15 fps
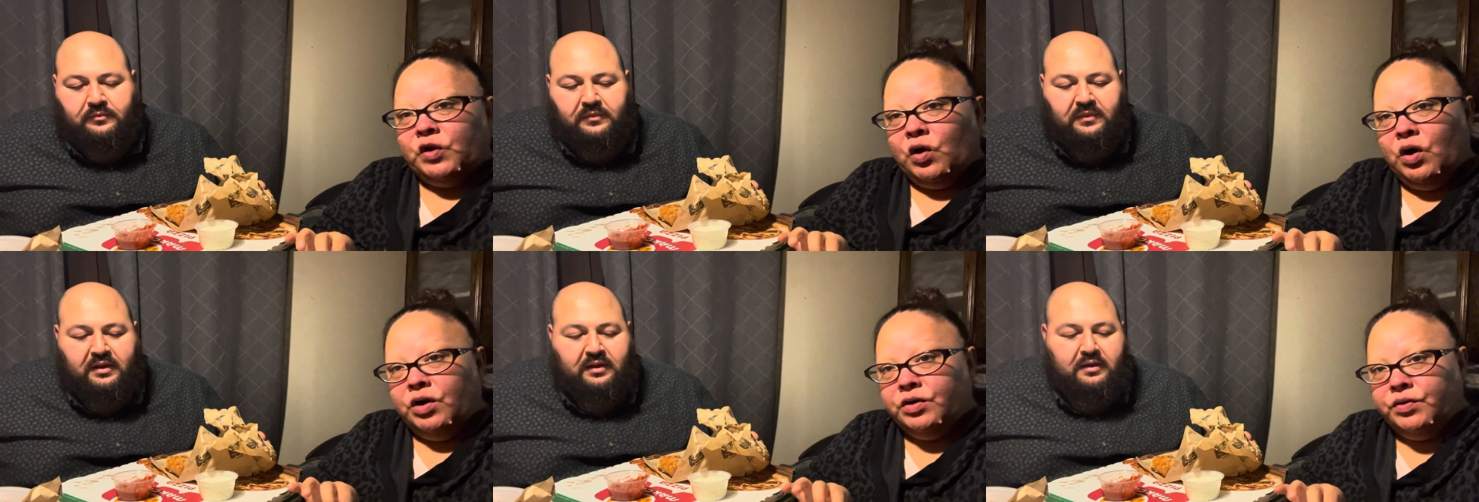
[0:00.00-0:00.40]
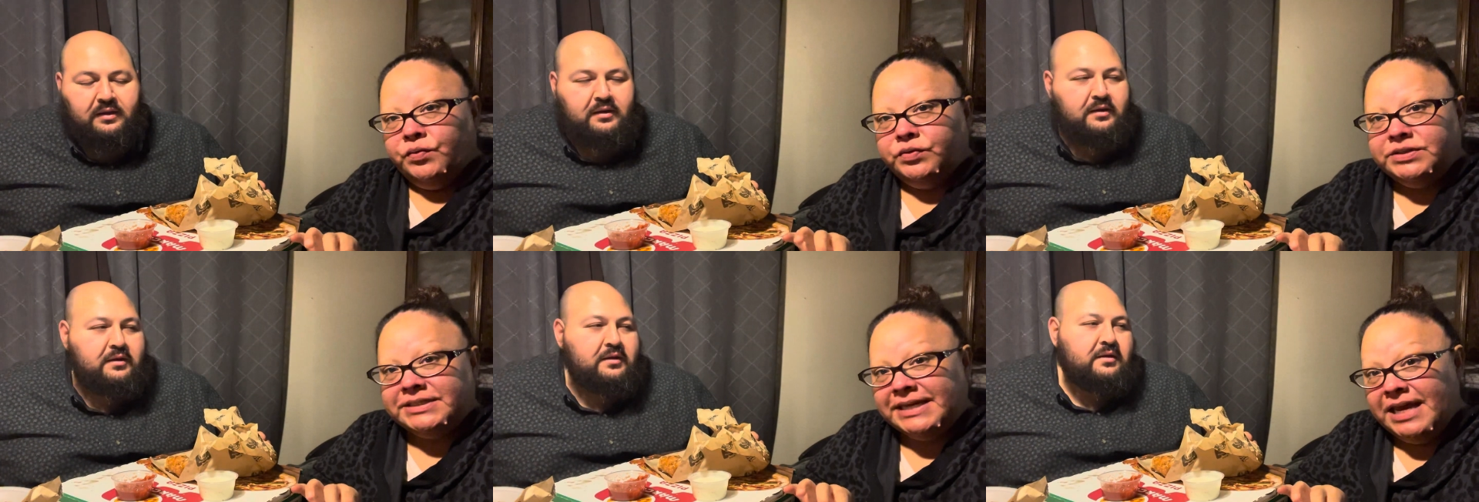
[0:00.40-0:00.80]
Speaker 1: On a
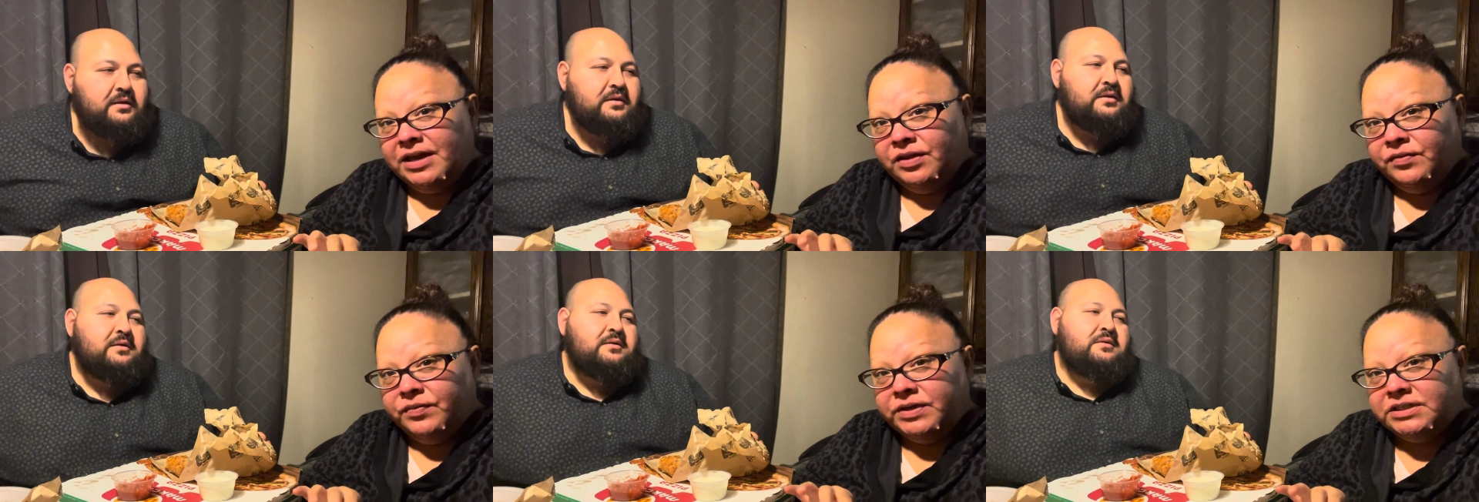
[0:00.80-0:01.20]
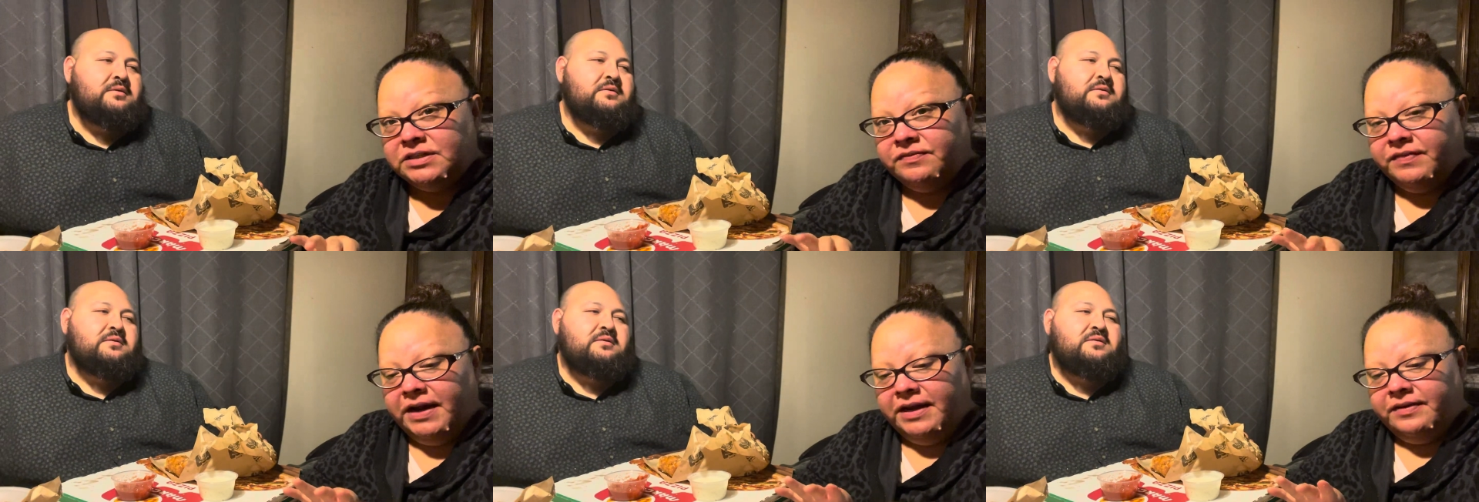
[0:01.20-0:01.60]
scale one to
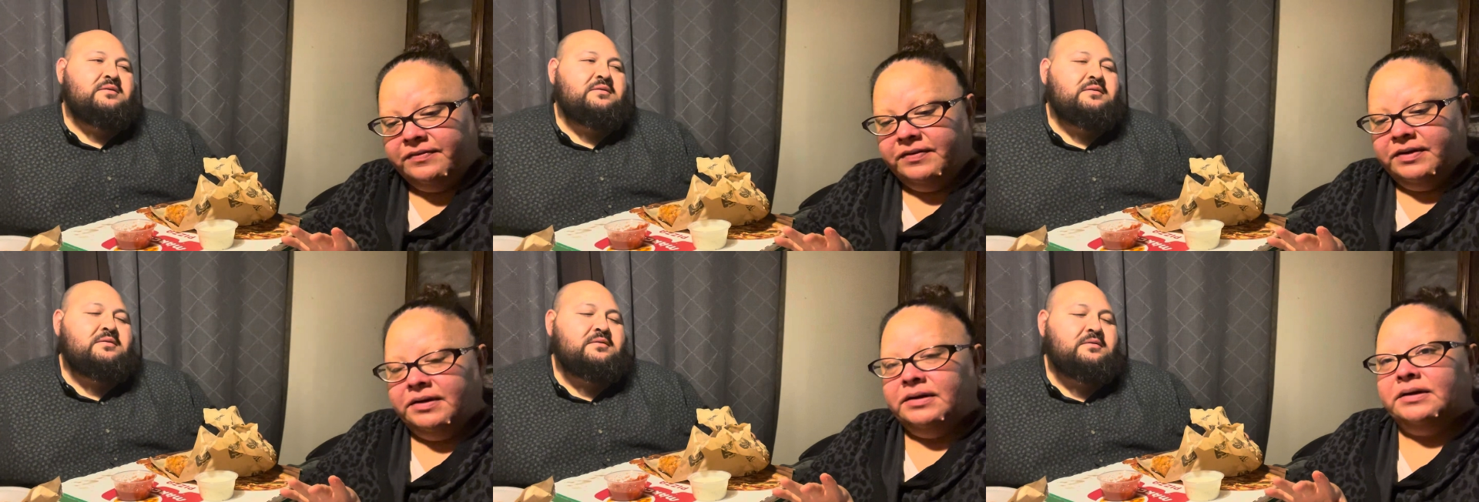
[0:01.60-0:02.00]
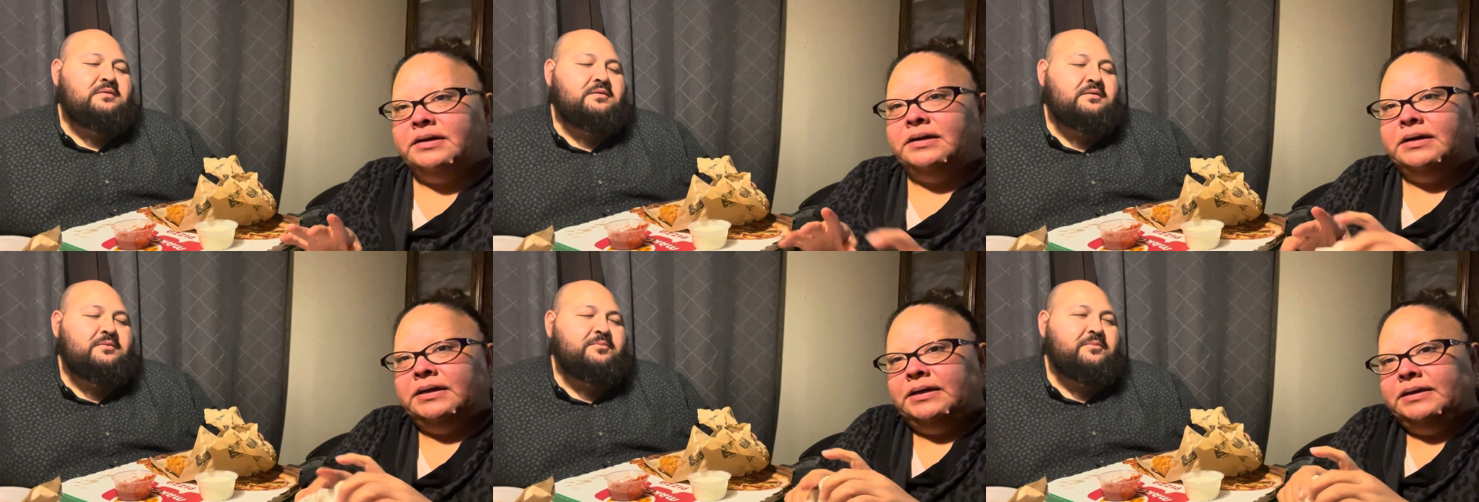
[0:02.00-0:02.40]
five.
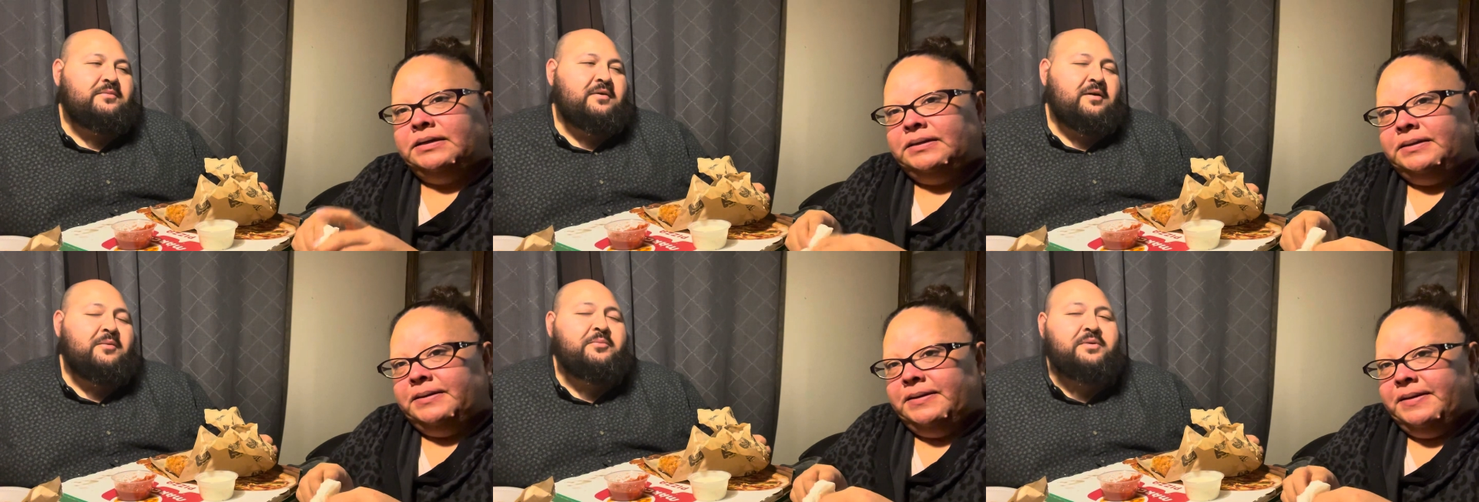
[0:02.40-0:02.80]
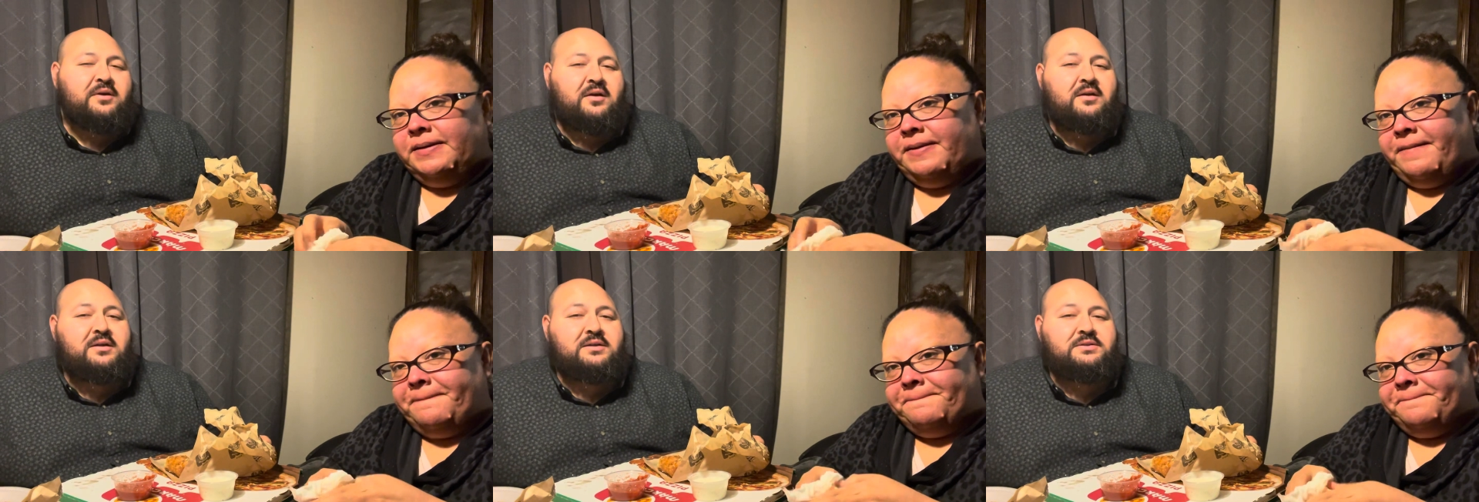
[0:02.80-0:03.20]
Speaker 2: I'll be
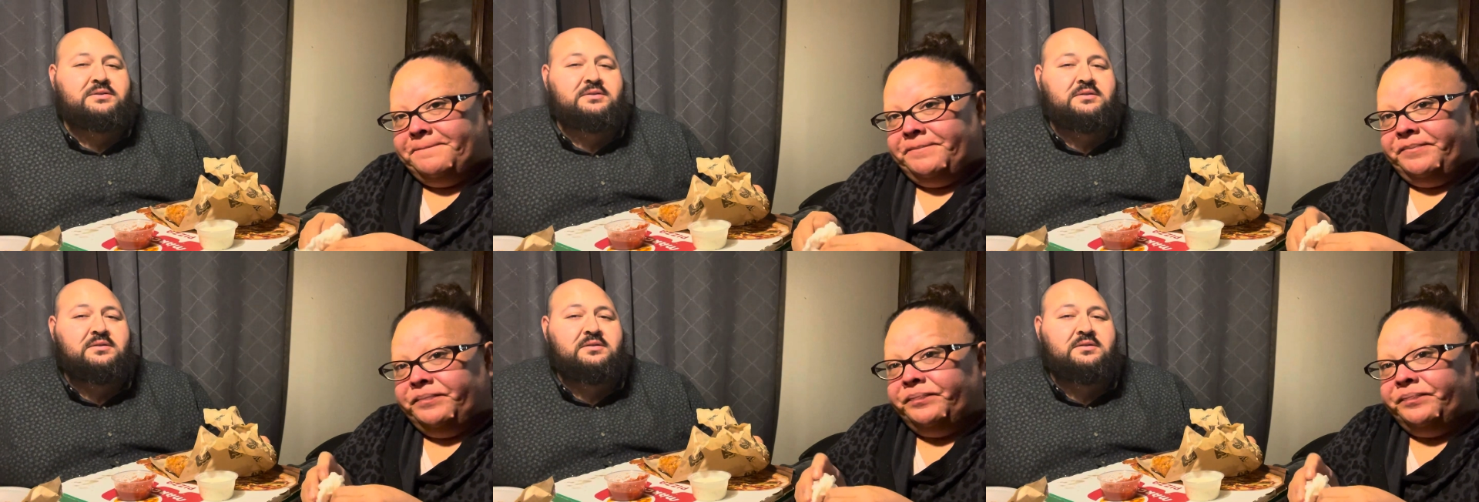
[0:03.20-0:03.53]
honest.